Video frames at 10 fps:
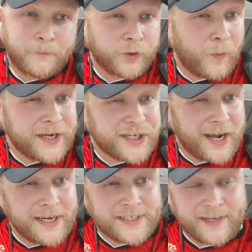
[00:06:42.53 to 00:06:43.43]
But the way
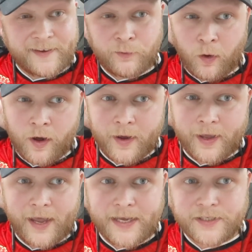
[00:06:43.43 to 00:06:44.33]
Chinese cities work
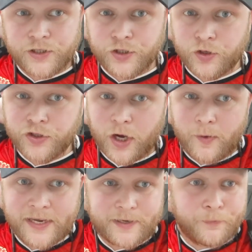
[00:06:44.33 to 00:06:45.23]
is
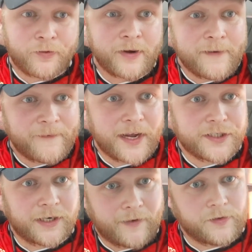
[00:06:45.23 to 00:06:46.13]
Suzhou is a
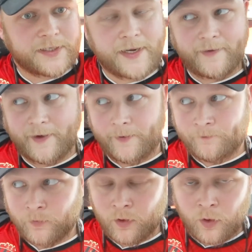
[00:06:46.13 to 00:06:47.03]
prefecture level city,
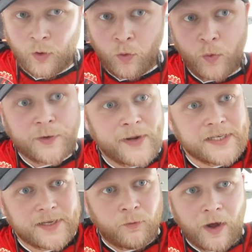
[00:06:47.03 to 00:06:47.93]
which
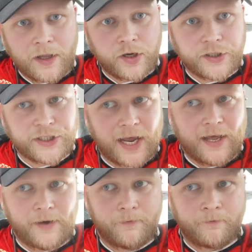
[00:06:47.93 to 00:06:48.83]
means that while
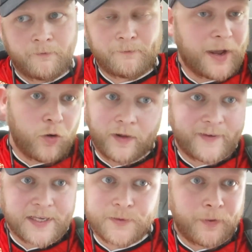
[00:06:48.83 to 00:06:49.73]
Kunshan, by all
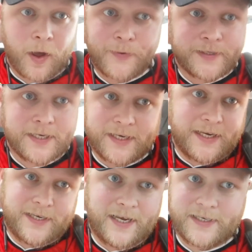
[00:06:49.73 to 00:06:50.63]
intents and purposes,
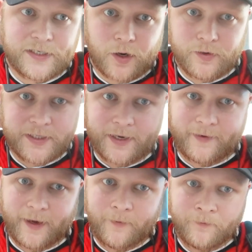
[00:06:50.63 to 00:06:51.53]
is its own
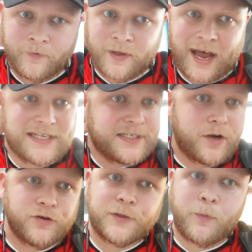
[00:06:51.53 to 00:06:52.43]
city, has its
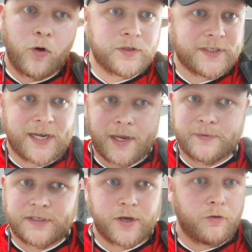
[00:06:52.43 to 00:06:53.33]
own sports
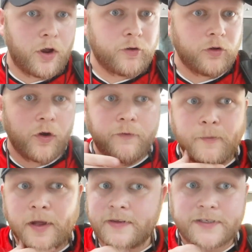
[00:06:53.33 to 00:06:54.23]
teams, its own local
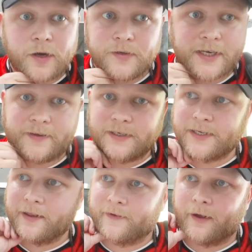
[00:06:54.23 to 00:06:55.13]
government, its own city
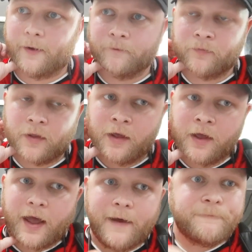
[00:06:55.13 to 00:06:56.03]
centre,
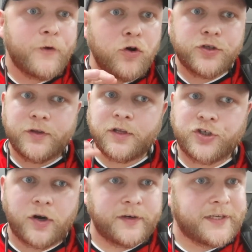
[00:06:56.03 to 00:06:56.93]
it falls under the
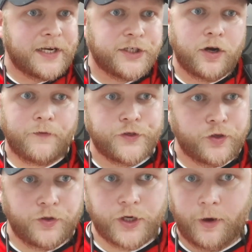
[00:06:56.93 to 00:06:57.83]
jurisdiction of
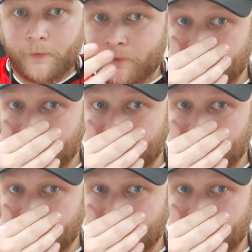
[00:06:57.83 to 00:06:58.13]
Suzhou.